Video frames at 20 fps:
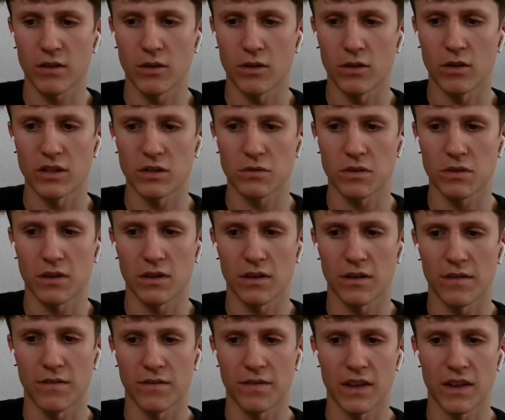So
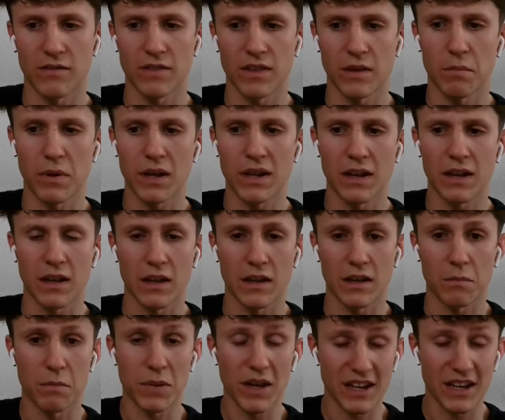um, even the bit,
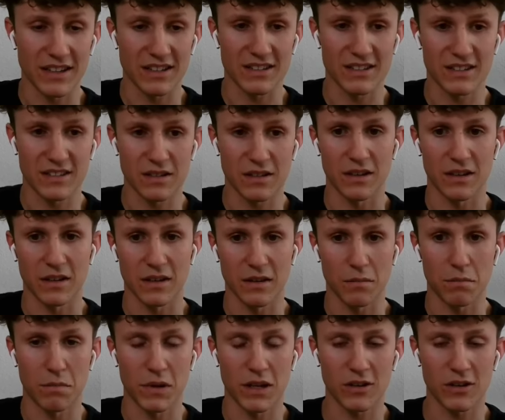uh, the biggest
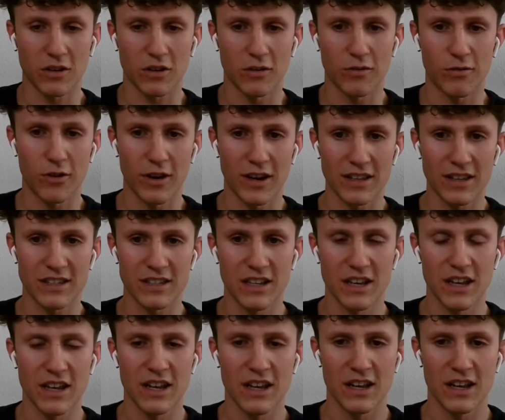uh, Bitcoin conference